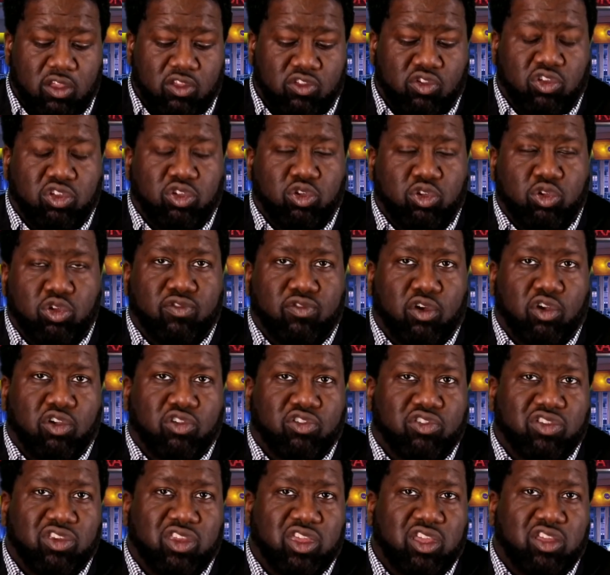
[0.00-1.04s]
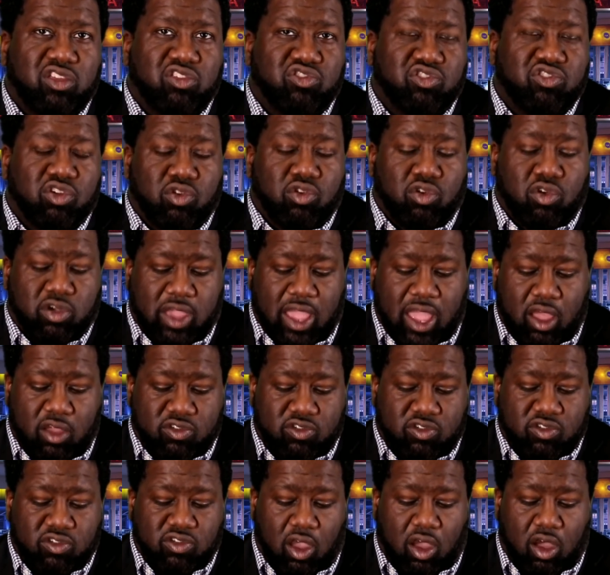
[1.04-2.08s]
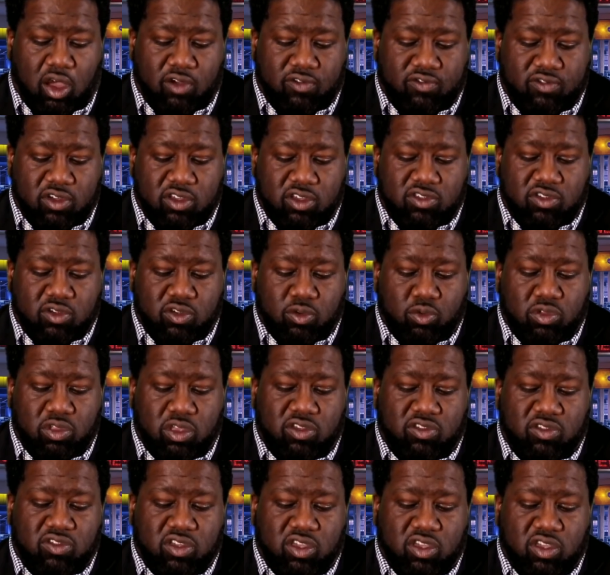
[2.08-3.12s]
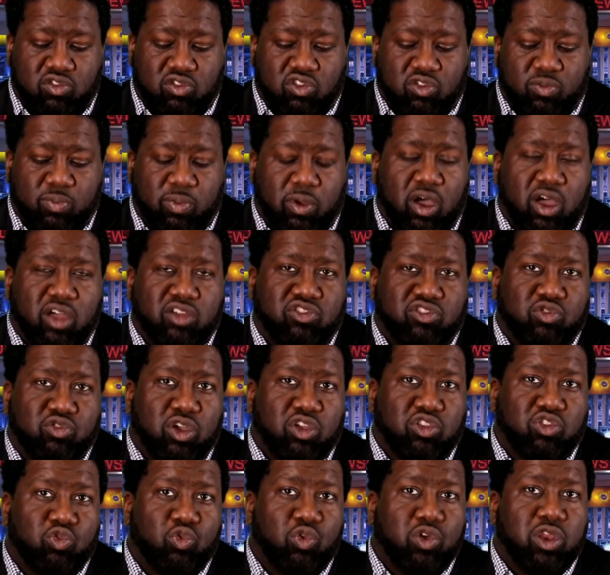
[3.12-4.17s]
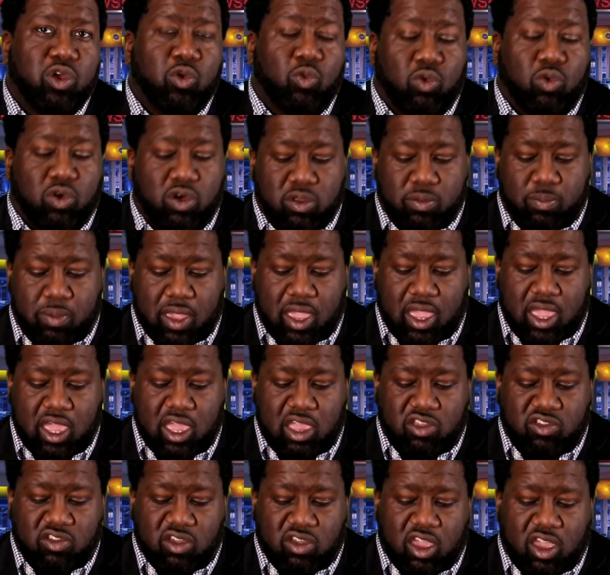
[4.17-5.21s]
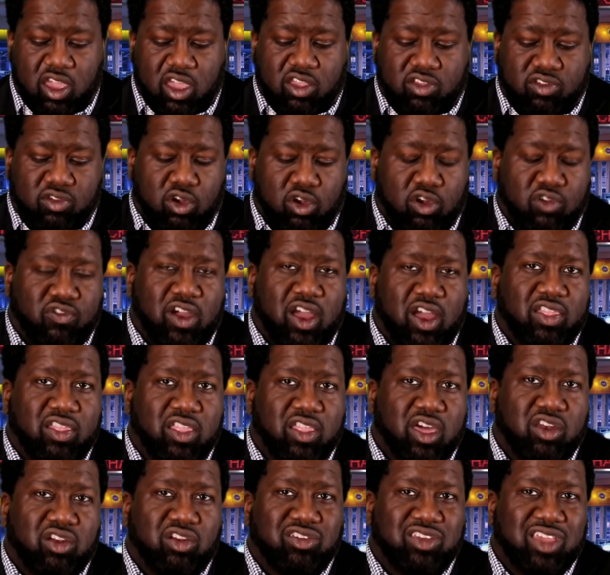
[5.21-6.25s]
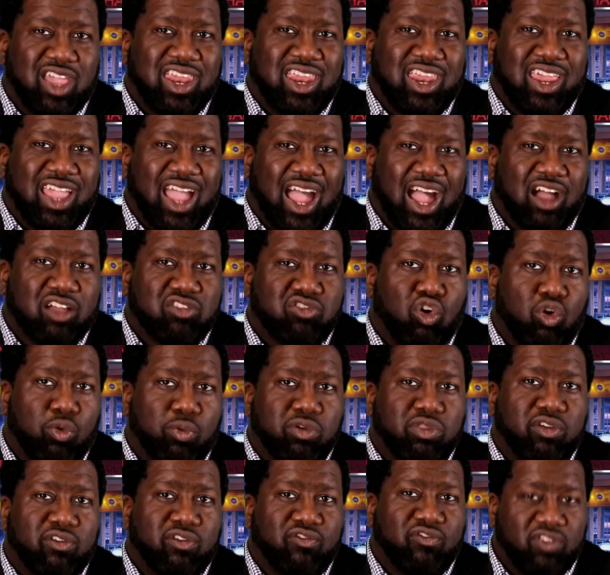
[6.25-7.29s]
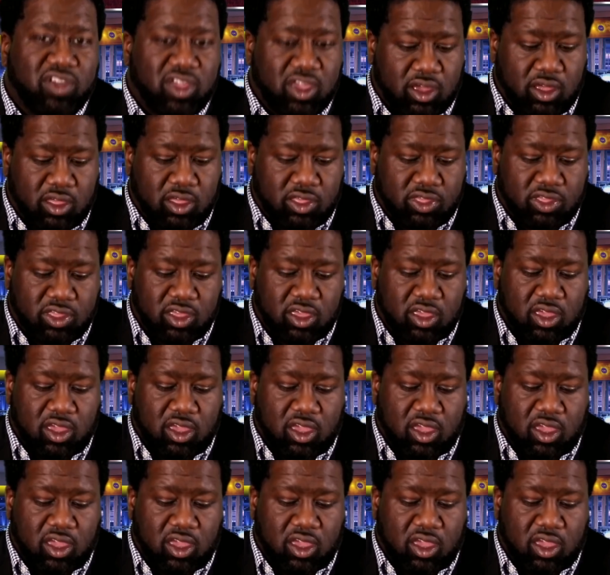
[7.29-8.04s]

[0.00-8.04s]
So the University General Counsel's office released its response to a 21-page certified letter dating October the 5th